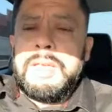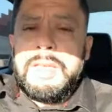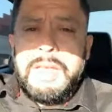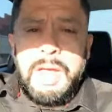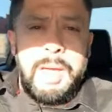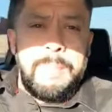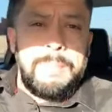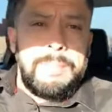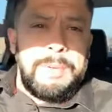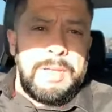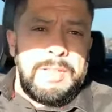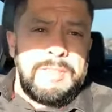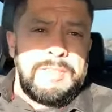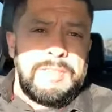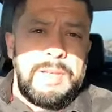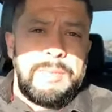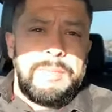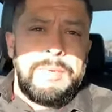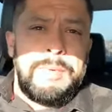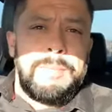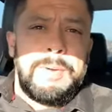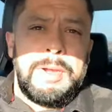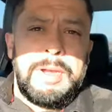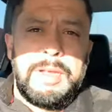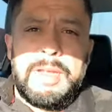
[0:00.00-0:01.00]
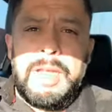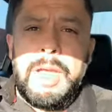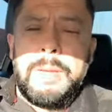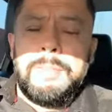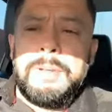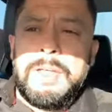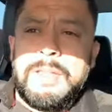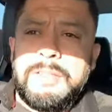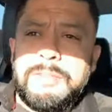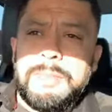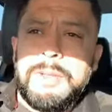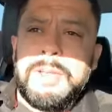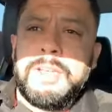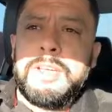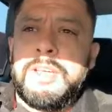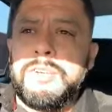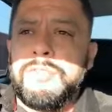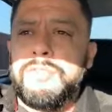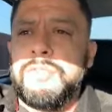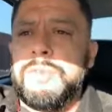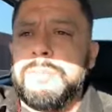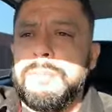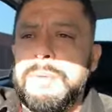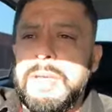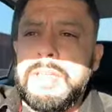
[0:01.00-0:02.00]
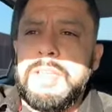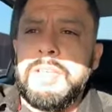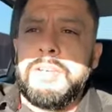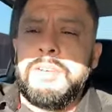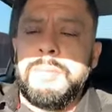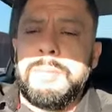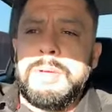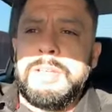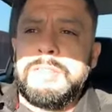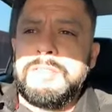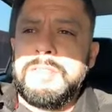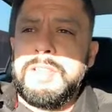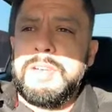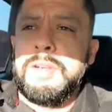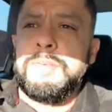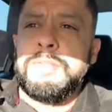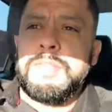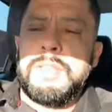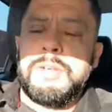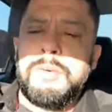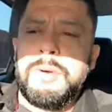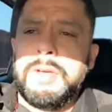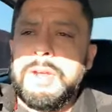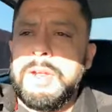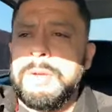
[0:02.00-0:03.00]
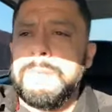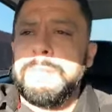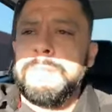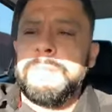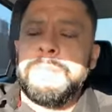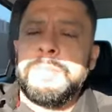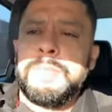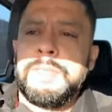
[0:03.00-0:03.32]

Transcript: God bless everybody. God bless my country of Mexico, my city of Tijuana.